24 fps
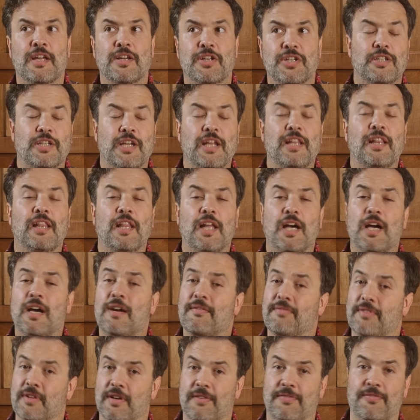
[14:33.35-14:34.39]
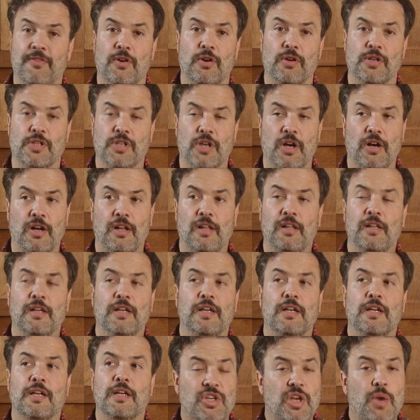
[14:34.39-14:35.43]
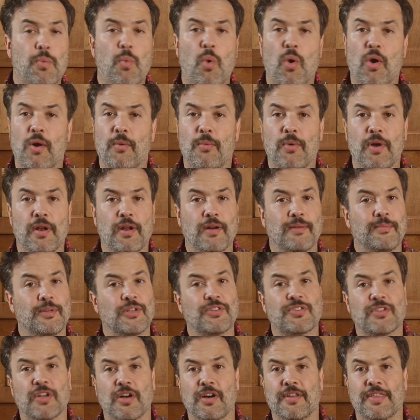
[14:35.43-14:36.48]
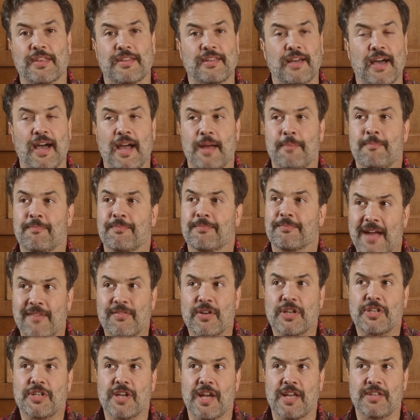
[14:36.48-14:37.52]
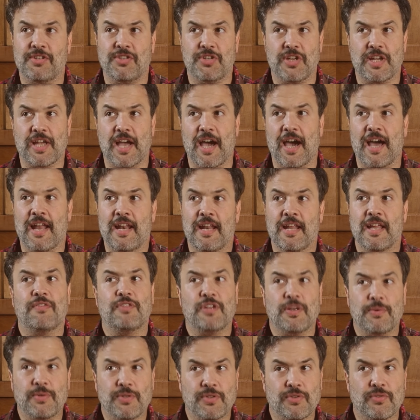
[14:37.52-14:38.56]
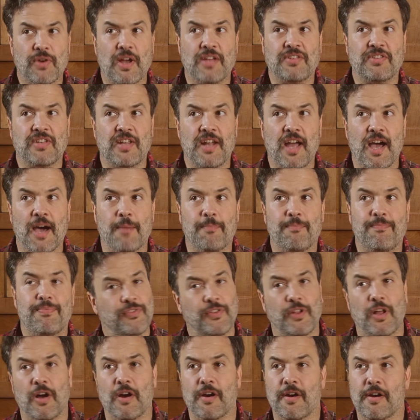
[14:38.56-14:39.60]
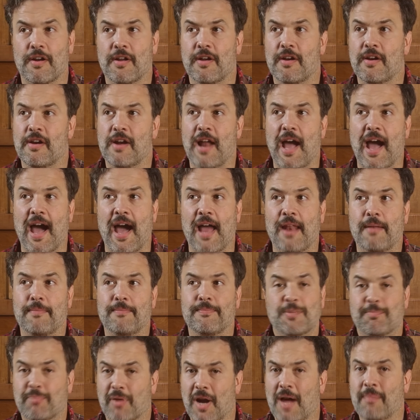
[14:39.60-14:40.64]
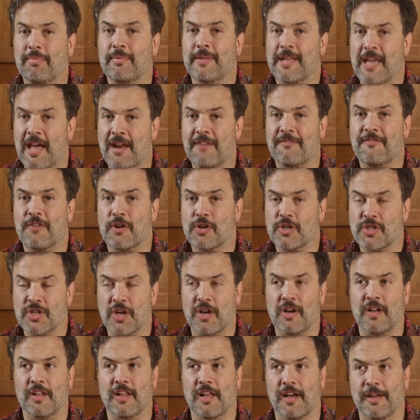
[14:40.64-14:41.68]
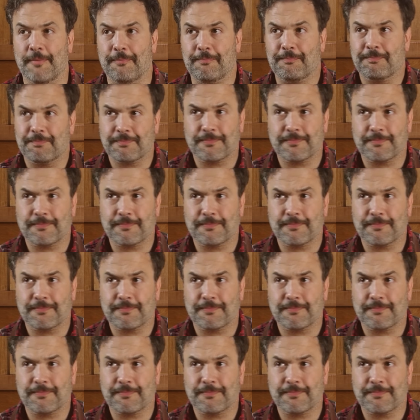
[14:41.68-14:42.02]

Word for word: She loved a fur shawl. She wore one almost all the time, every chance she got. If she was dressing up, Florida or not, she probably had a fur shawl on.